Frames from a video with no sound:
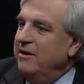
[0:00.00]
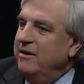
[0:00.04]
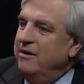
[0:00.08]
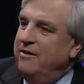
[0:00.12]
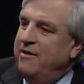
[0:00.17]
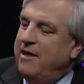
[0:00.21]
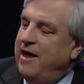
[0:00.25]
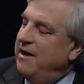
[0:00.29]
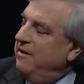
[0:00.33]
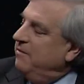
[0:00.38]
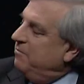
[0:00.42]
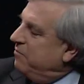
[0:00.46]

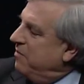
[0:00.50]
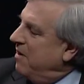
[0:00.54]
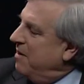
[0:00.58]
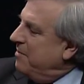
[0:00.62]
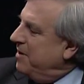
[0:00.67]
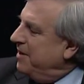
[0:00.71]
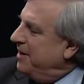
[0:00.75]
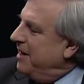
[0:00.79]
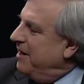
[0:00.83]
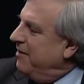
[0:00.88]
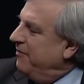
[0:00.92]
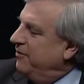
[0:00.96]
that
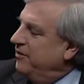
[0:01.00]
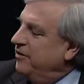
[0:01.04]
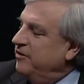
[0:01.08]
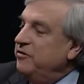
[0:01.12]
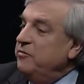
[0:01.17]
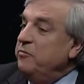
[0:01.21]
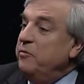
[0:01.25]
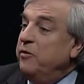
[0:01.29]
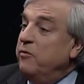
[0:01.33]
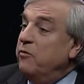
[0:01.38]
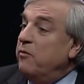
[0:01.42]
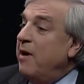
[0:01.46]
primary care
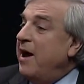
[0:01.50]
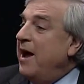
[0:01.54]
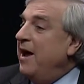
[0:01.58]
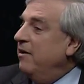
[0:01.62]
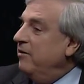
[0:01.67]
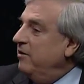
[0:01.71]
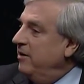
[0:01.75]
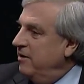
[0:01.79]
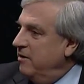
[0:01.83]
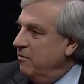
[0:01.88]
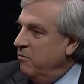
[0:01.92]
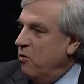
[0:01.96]
physician would
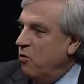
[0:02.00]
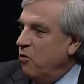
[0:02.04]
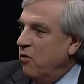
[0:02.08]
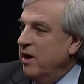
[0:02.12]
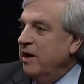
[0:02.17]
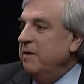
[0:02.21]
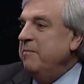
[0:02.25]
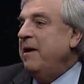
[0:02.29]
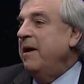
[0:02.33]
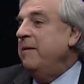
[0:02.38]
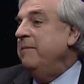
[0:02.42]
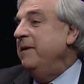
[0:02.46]
round in the
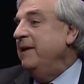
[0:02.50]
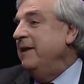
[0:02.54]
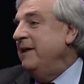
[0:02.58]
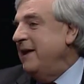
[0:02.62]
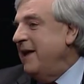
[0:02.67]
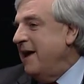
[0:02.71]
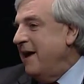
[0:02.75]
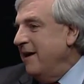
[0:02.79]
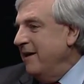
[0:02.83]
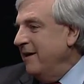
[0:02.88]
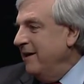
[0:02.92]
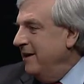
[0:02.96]
morning, maybe in
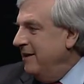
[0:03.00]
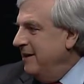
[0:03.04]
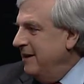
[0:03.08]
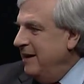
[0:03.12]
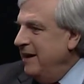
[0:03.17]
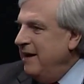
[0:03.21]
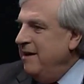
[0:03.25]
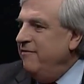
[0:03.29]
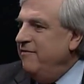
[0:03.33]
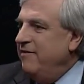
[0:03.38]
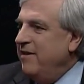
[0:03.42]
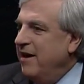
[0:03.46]
the
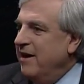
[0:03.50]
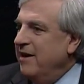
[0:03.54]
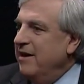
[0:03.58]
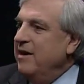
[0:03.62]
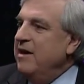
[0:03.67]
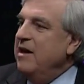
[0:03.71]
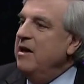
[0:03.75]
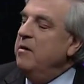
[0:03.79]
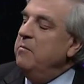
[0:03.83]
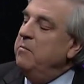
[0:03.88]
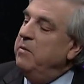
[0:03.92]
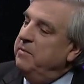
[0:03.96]
evening,
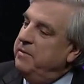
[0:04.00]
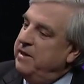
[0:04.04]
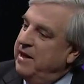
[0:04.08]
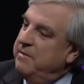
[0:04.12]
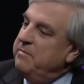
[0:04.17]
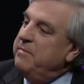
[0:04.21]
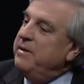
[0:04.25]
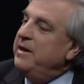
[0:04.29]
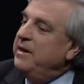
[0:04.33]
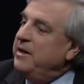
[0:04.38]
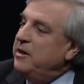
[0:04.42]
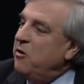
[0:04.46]
but then
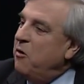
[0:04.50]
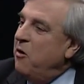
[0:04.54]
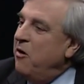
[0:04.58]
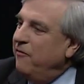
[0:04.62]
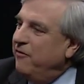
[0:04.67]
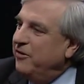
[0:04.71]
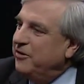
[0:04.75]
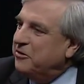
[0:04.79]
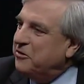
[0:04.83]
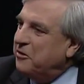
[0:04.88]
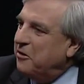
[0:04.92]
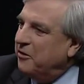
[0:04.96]
be in the
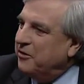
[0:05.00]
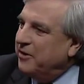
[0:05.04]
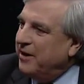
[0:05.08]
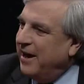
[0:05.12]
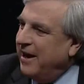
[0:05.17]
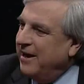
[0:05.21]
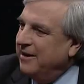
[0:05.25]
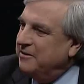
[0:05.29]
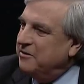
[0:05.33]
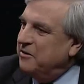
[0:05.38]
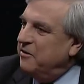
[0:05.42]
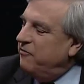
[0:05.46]
office all
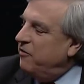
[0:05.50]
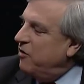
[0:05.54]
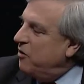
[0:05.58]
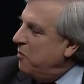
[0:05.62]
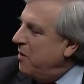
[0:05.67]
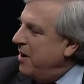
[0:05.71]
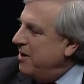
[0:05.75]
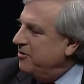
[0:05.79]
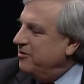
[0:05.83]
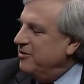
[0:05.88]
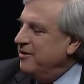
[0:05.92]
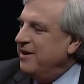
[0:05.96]
day. So if a
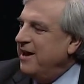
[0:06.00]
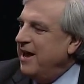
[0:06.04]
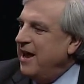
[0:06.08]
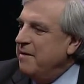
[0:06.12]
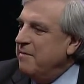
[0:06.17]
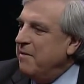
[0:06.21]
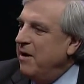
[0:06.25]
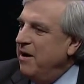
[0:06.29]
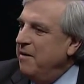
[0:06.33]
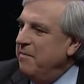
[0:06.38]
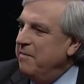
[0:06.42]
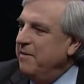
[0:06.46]
question
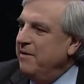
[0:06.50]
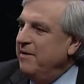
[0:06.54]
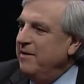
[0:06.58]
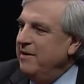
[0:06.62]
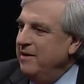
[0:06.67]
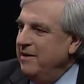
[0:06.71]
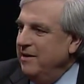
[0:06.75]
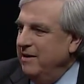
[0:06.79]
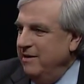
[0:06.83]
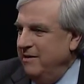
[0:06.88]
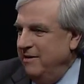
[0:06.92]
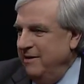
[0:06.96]
came up,
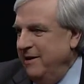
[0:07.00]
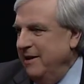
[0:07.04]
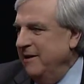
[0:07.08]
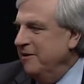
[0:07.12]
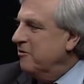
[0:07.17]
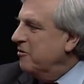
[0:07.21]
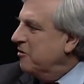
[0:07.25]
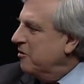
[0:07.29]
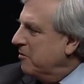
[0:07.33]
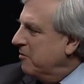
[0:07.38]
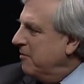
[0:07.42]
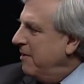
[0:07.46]
the
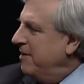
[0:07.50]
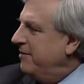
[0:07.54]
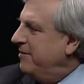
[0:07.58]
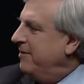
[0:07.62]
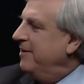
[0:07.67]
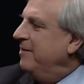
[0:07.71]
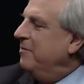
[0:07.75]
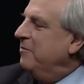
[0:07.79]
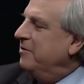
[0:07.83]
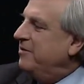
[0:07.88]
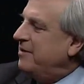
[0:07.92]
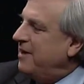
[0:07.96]
intern or
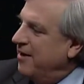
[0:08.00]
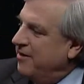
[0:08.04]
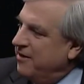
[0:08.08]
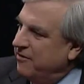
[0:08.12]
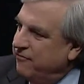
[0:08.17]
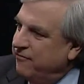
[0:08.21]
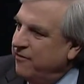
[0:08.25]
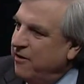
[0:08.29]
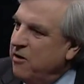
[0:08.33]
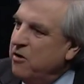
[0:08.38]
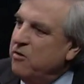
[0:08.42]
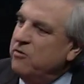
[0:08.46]
resident was on the
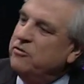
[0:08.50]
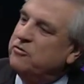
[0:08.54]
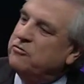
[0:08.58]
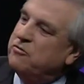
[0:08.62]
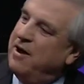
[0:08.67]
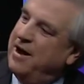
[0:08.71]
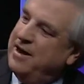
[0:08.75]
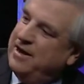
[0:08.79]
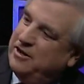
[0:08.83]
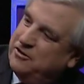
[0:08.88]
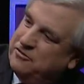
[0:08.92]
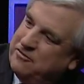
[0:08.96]
phone
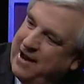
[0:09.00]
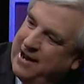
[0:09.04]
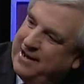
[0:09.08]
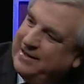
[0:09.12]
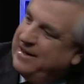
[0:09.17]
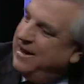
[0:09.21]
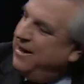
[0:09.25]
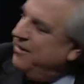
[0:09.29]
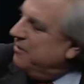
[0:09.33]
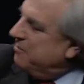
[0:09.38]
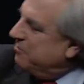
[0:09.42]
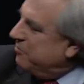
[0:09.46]
trying to track
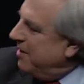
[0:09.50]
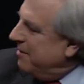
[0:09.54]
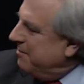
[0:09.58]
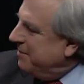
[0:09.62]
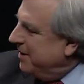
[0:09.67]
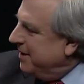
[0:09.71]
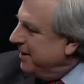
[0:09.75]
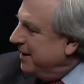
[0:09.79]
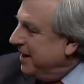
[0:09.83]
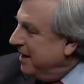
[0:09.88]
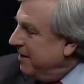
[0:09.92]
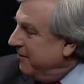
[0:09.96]
down the
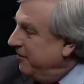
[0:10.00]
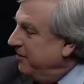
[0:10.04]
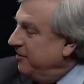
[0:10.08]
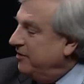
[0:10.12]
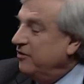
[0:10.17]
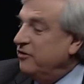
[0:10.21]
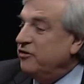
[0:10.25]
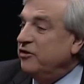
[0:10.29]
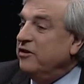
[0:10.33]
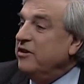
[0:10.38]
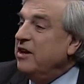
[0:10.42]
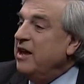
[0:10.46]
primary care
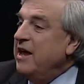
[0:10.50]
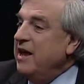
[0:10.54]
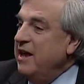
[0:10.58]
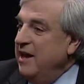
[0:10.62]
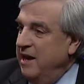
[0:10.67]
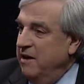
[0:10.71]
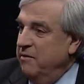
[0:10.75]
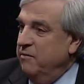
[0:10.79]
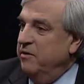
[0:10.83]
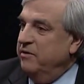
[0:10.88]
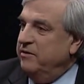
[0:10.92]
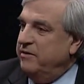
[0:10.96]
physician.
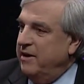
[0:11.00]
It was